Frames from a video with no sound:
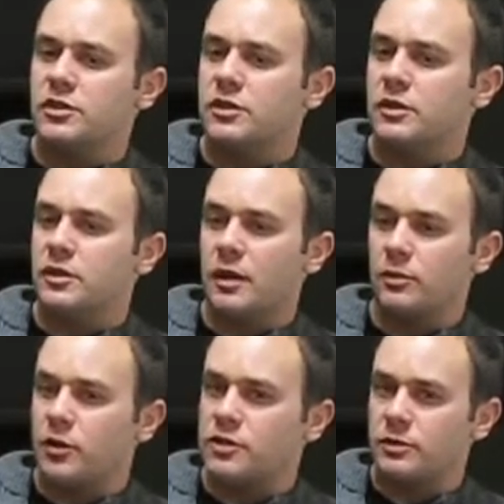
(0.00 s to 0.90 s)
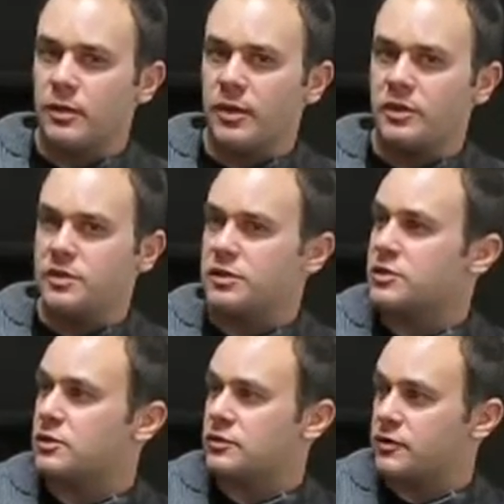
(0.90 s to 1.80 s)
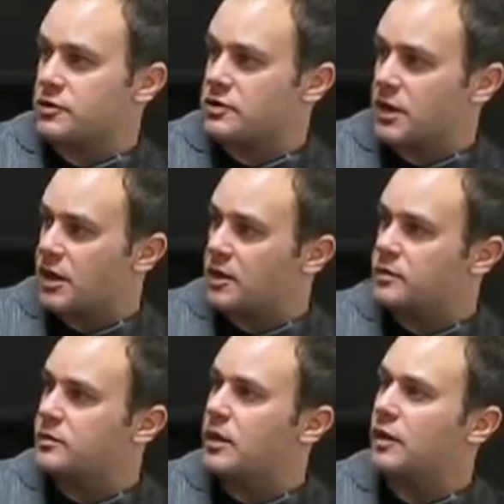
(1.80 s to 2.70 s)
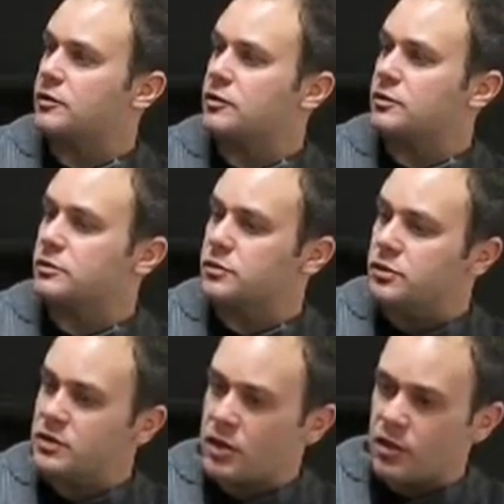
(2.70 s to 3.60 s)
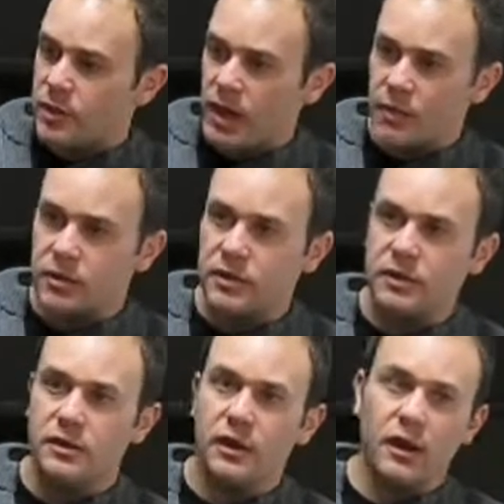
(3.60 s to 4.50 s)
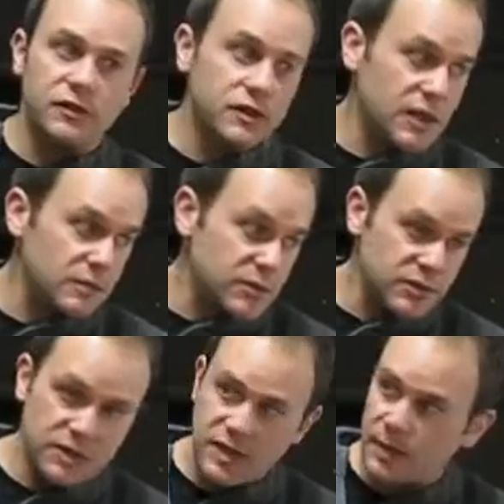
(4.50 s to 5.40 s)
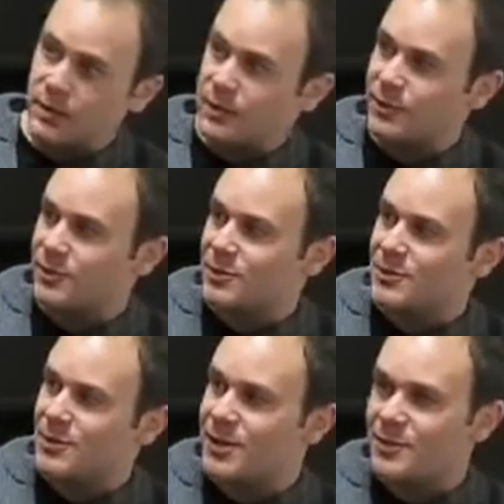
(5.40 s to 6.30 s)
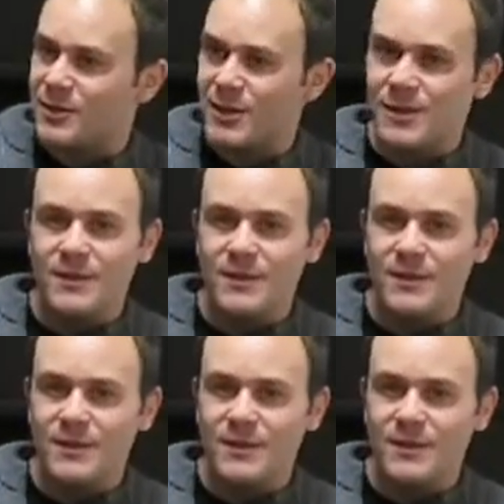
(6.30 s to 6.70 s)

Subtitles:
most of my patients, it's their first time ever using homeopathy. Oftentimes they're skeptical to begin with.